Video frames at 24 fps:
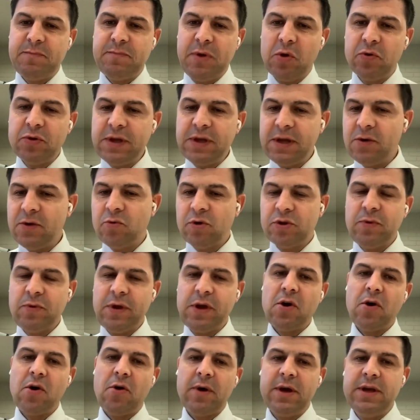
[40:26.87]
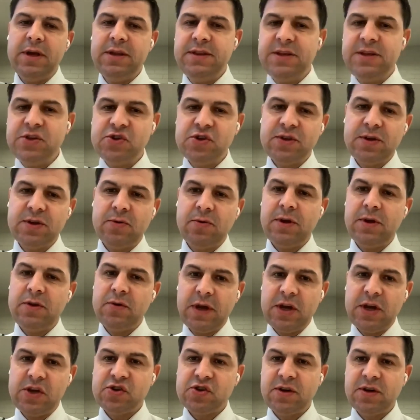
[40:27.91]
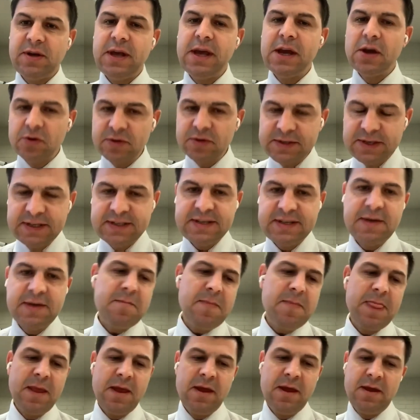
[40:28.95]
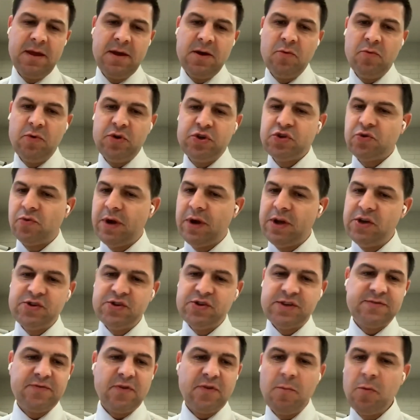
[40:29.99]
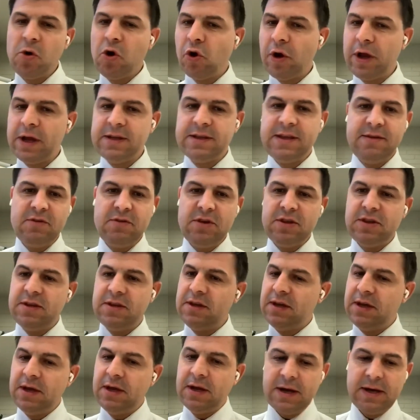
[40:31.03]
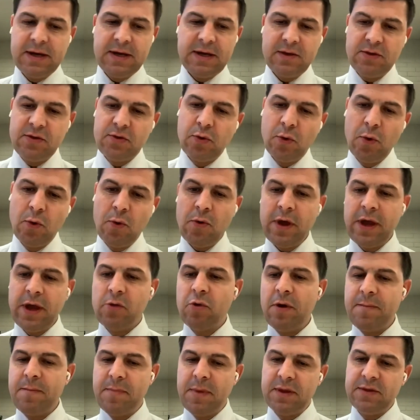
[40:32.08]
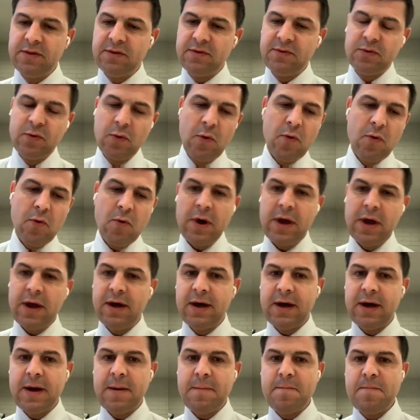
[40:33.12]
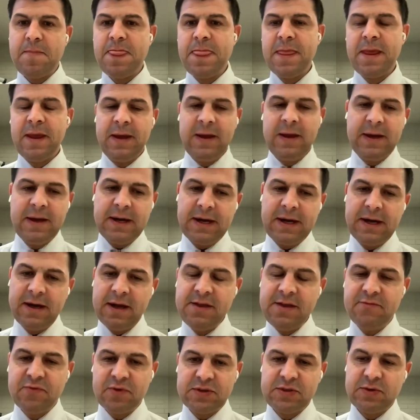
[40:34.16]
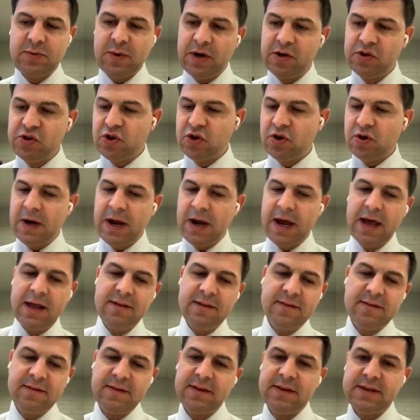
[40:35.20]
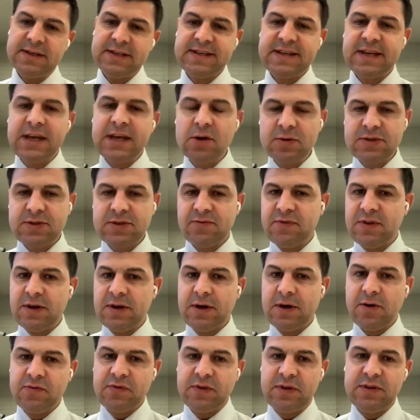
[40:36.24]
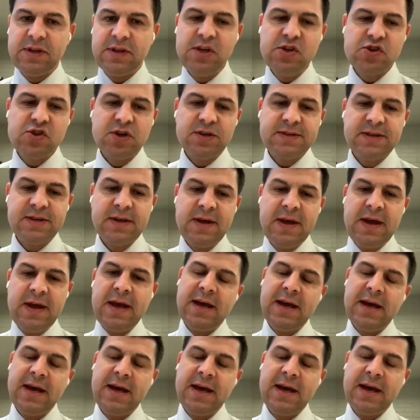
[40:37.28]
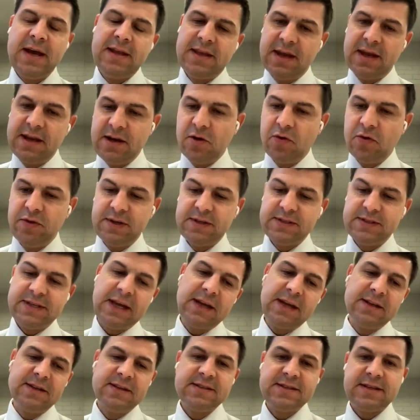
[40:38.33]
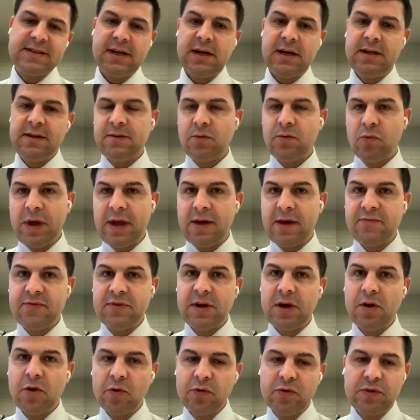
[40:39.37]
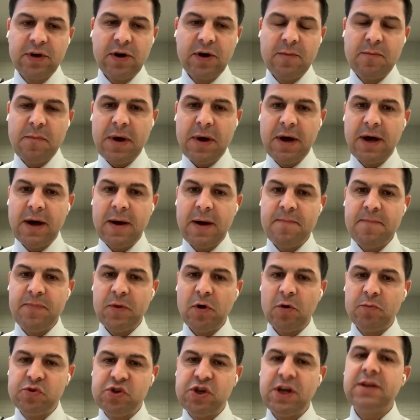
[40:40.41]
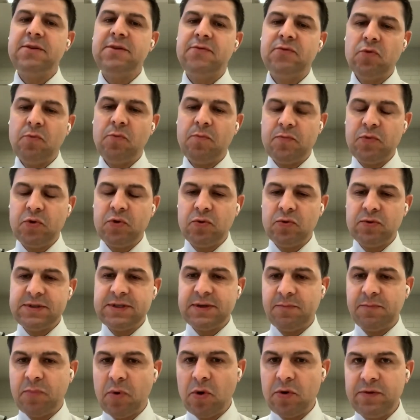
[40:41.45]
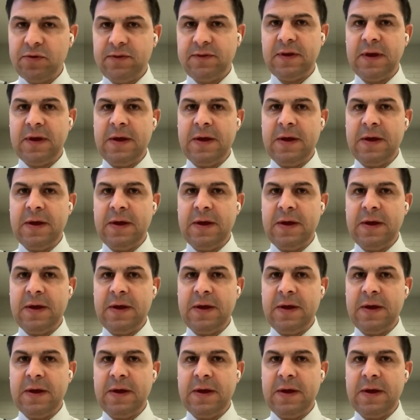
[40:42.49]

building what we call a digital education ecosystem, which ranges from connectivity through equipment, through infrastructure and the skills of the teachers. And then on the second side, we have the long-term objective to support